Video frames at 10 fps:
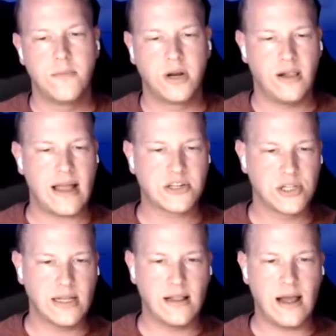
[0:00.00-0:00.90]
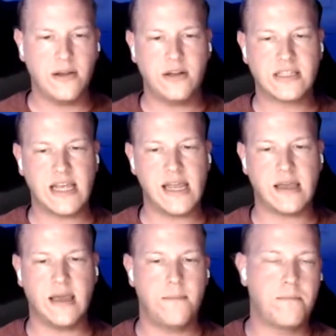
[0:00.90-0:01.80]
But it'll actually allow you to
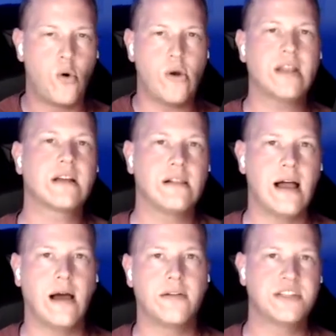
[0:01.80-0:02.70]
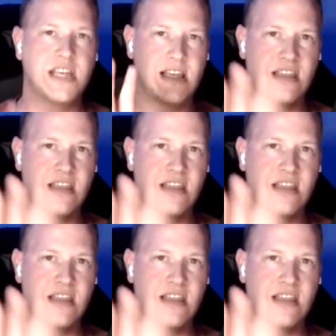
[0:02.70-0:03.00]
take and point at the cloud and say,